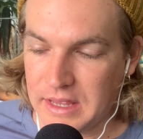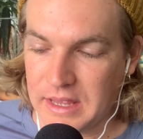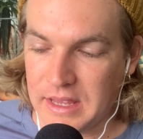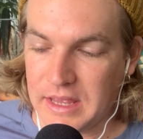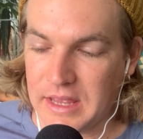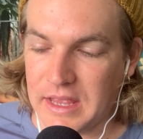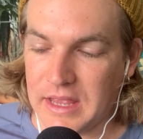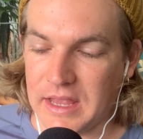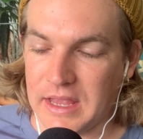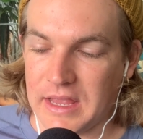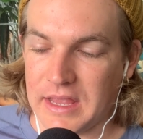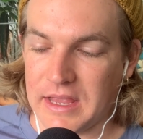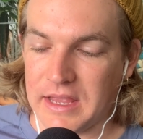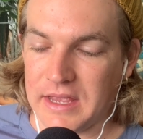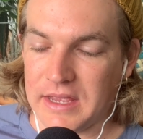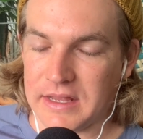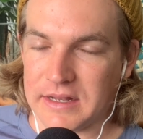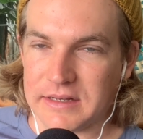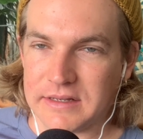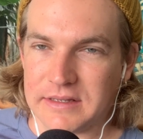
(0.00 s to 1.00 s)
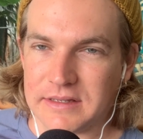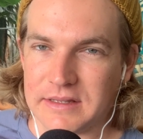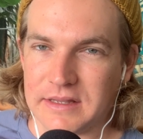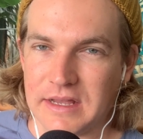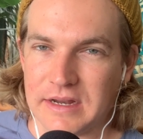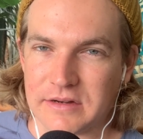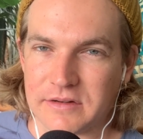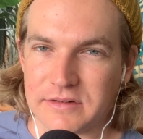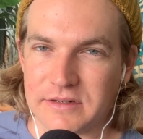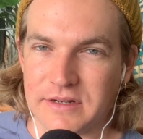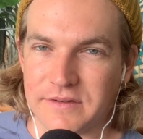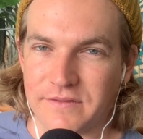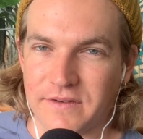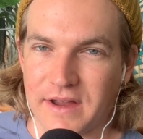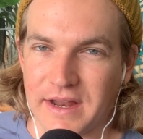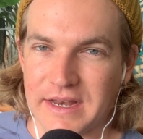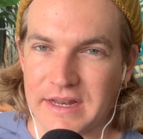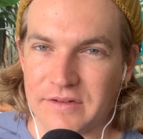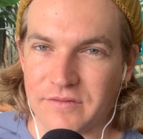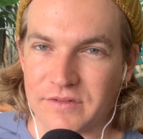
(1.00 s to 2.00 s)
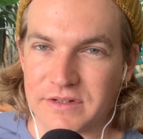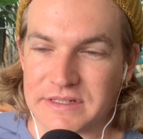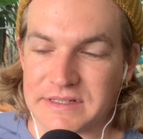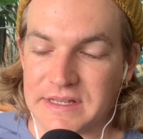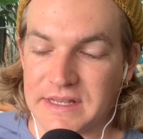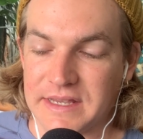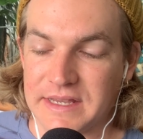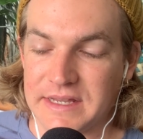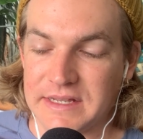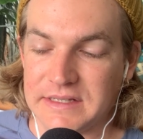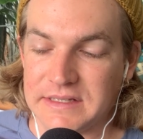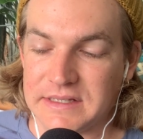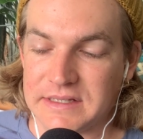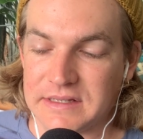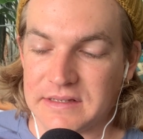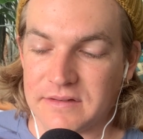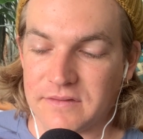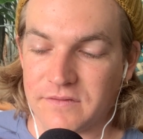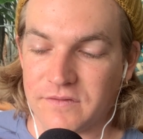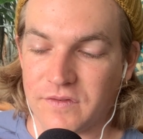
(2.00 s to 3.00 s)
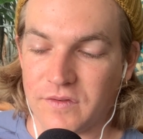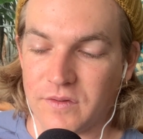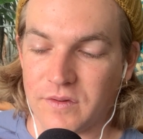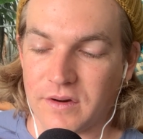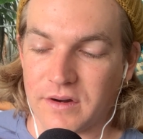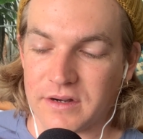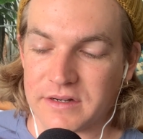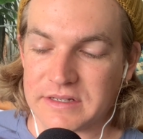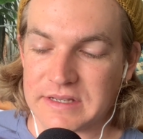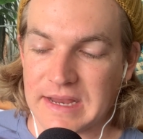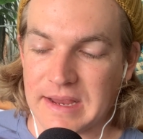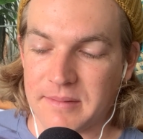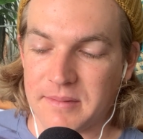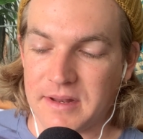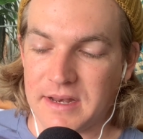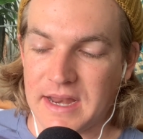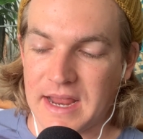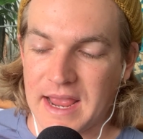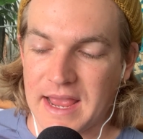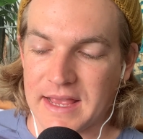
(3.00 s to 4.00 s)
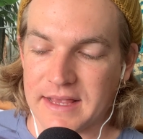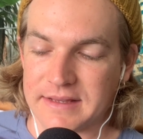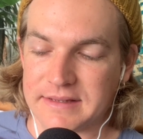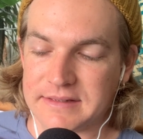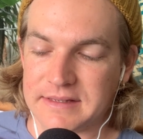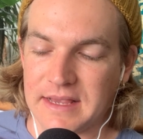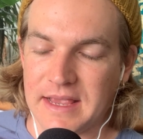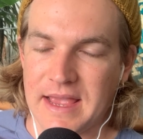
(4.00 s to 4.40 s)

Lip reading: And they're defining resilience for salmon as